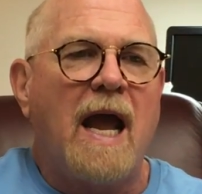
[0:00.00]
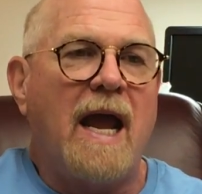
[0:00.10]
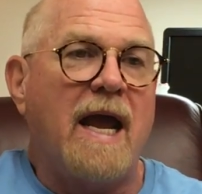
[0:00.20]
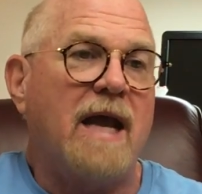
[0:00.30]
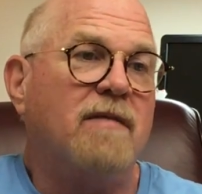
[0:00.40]

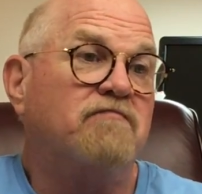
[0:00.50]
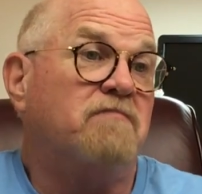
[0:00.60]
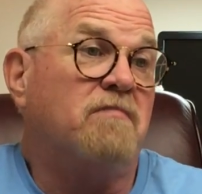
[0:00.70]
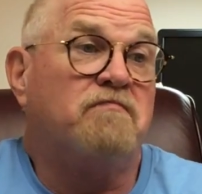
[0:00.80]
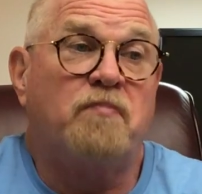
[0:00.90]
And
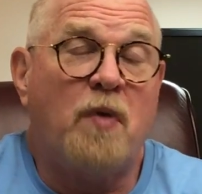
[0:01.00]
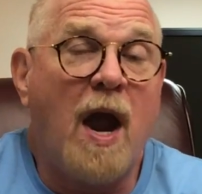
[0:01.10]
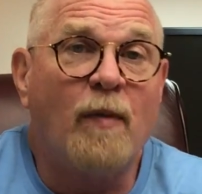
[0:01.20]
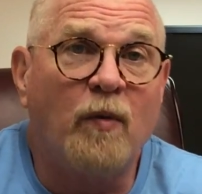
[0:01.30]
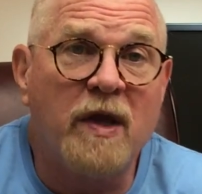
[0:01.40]

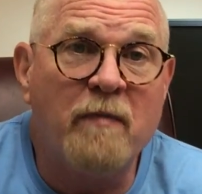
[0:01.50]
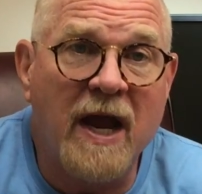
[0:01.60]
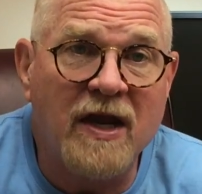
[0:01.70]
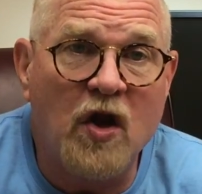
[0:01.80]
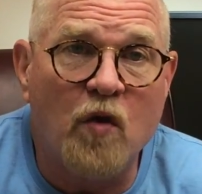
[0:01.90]
probably
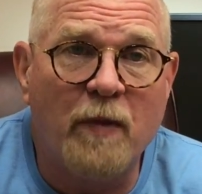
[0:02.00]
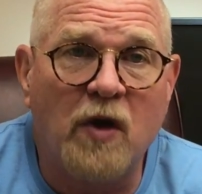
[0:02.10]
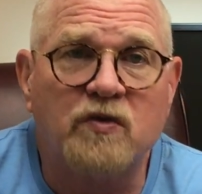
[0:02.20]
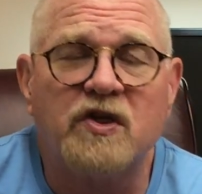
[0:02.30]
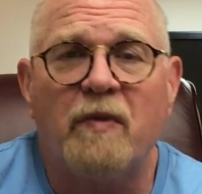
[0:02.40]
made no
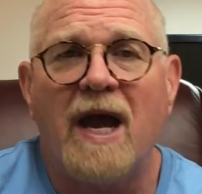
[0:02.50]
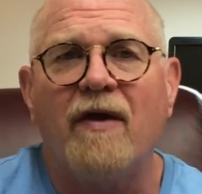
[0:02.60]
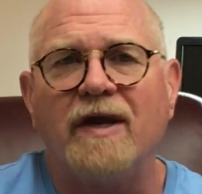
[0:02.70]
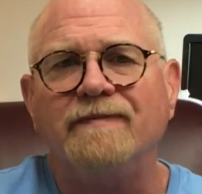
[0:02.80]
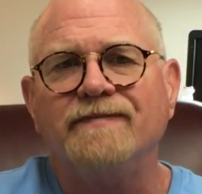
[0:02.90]
bones
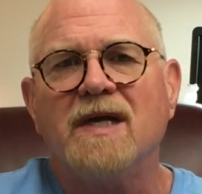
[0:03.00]
about it.